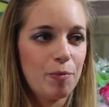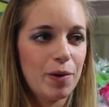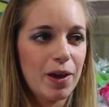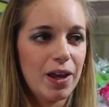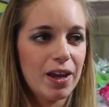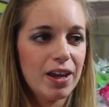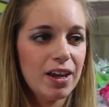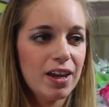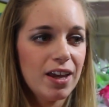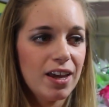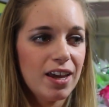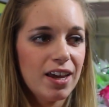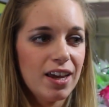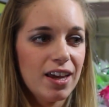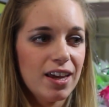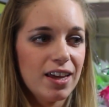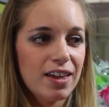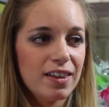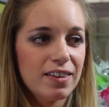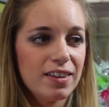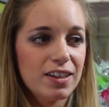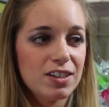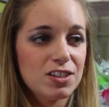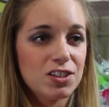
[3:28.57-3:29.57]
But
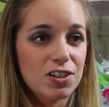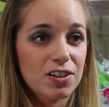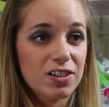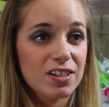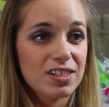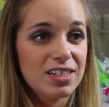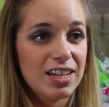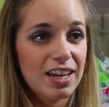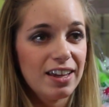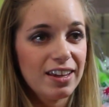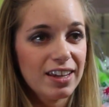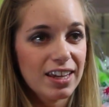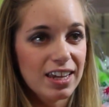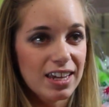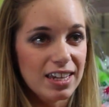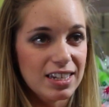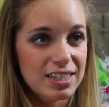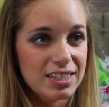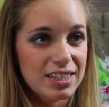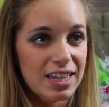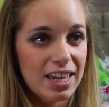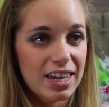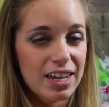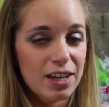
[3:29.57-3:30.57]
they started telling
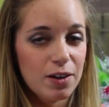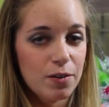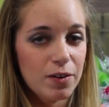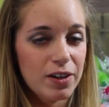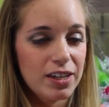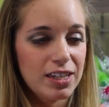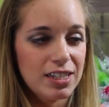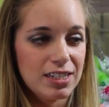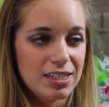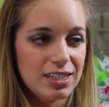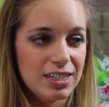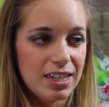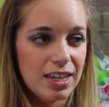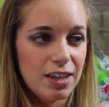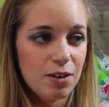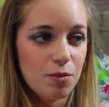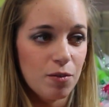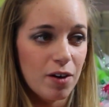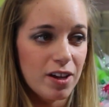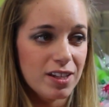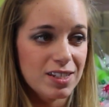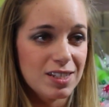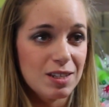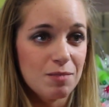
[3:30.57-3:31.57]
us that it
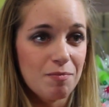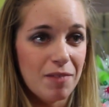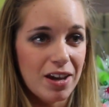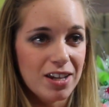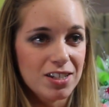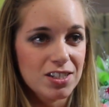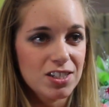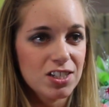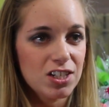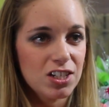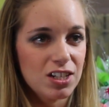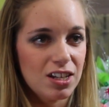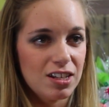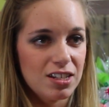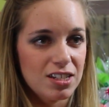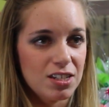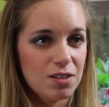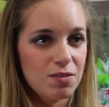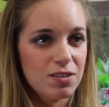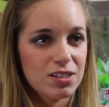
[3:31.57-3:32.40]
was the messages.